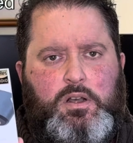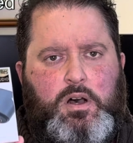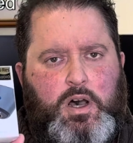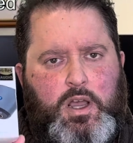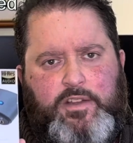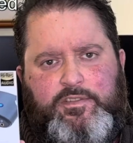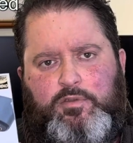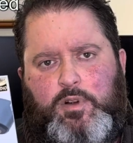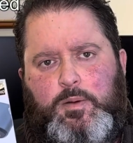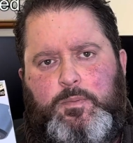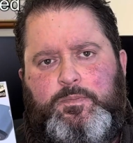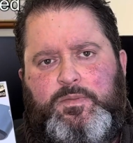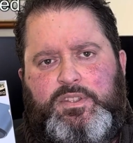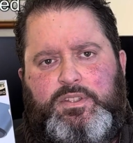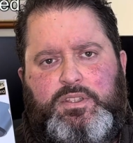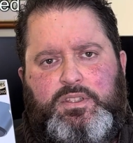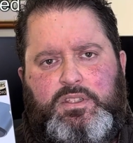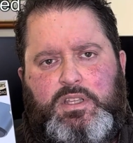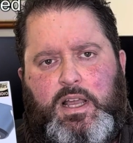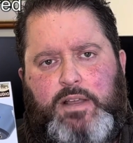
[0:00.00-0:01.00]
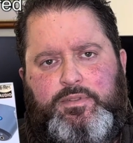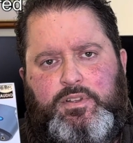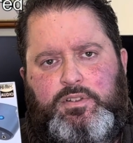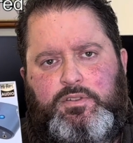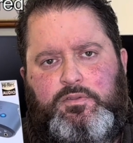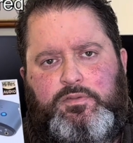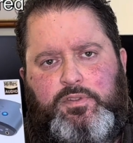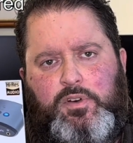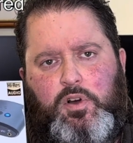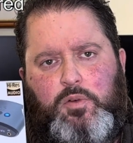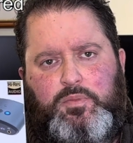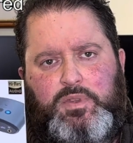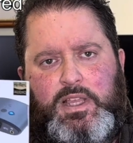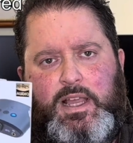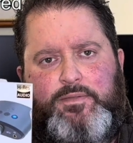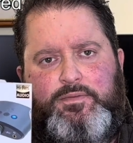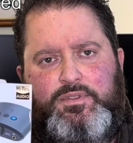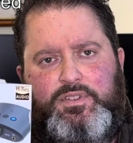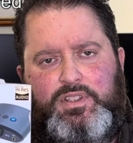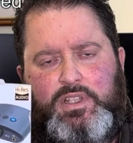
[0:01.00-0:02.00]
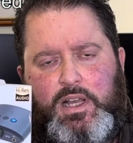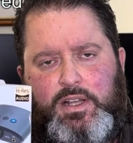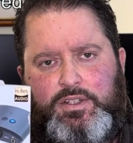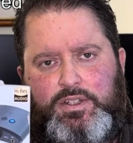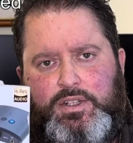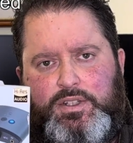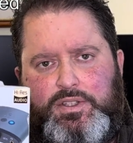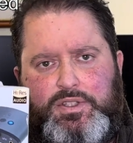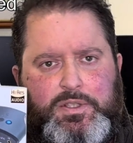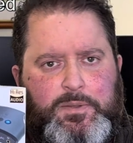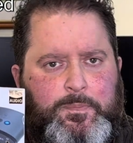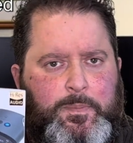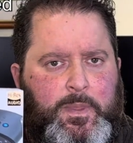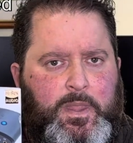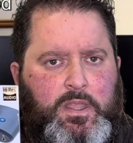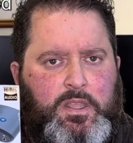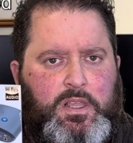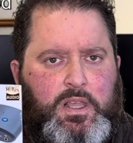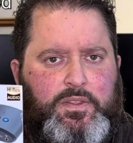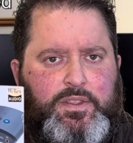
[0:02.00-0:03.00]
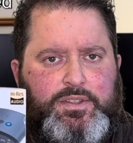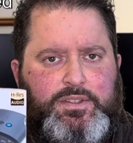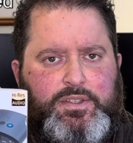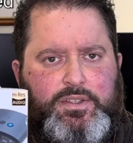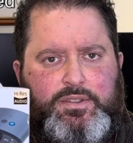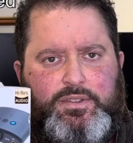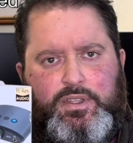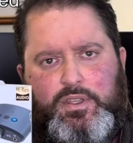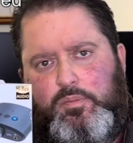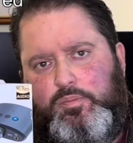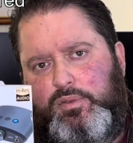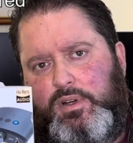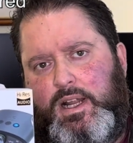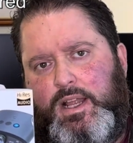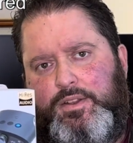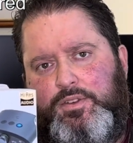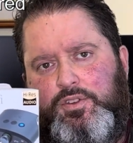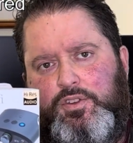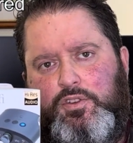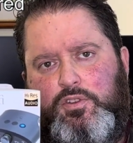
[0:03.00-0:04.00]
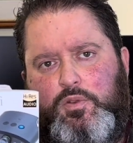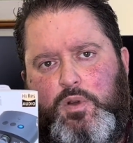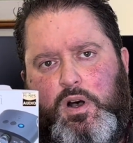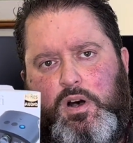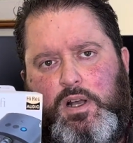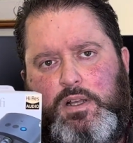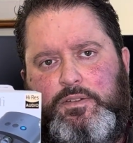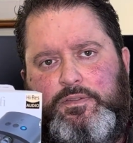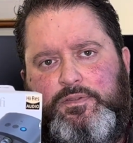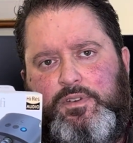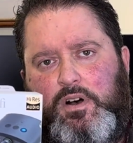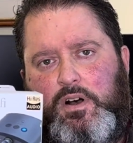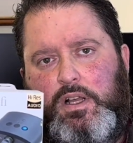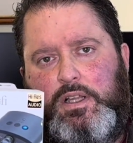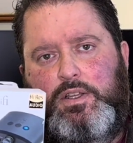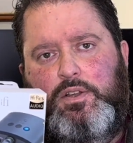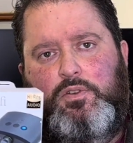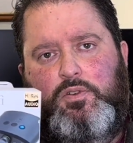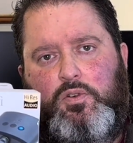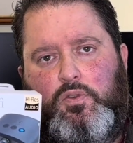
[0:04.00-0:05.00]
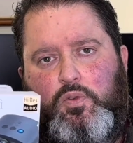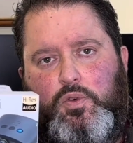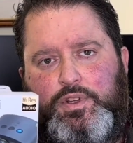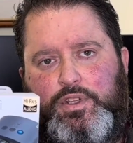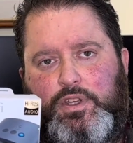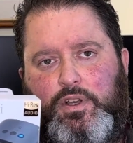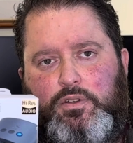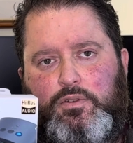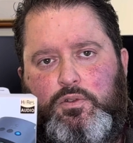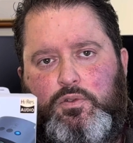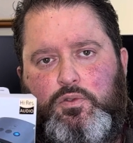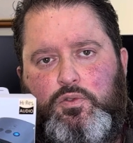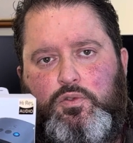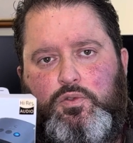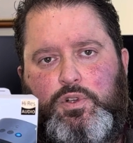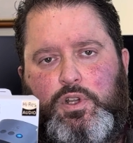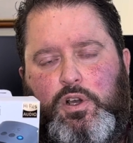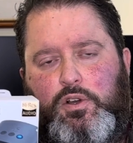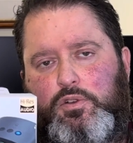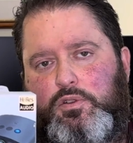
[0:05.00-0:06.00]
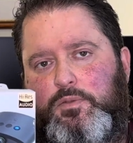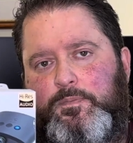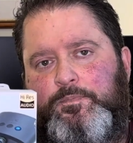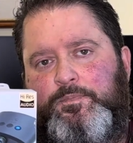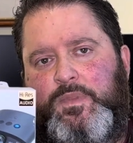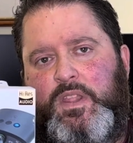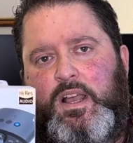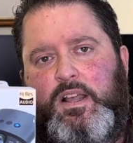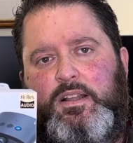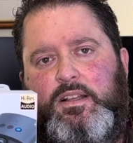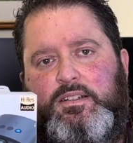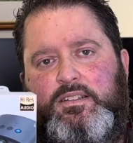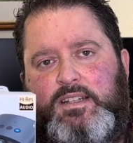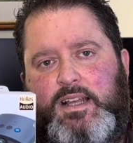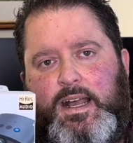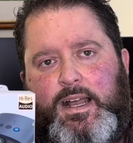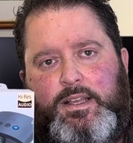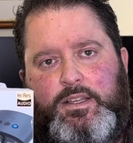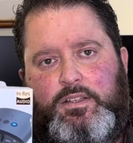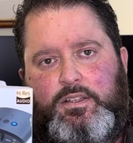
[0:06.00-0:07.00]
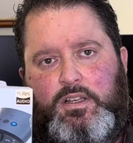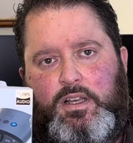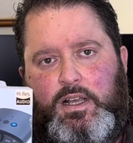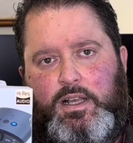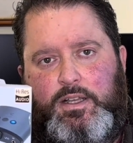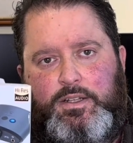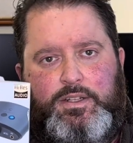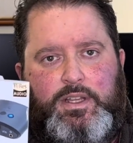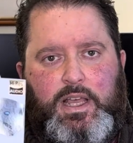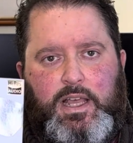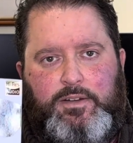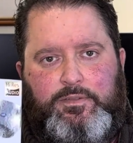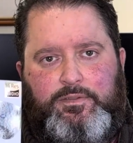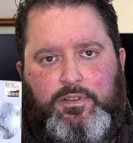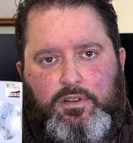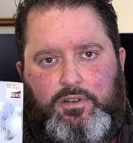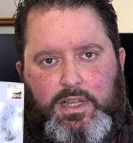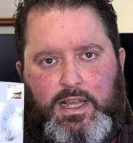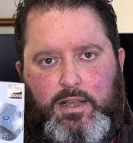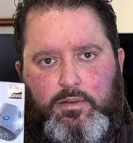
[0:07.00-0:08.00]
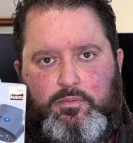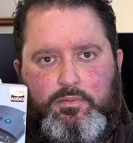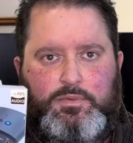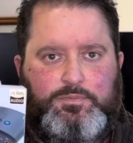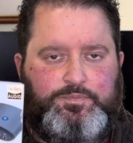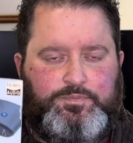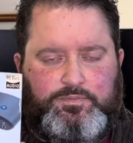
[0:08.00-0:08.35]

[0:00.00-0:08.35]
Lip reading: Hi everyone, this is Gavin from Gavin's Gadgets, and this is the brand new iFi Audio Uno DAC and headphone amp.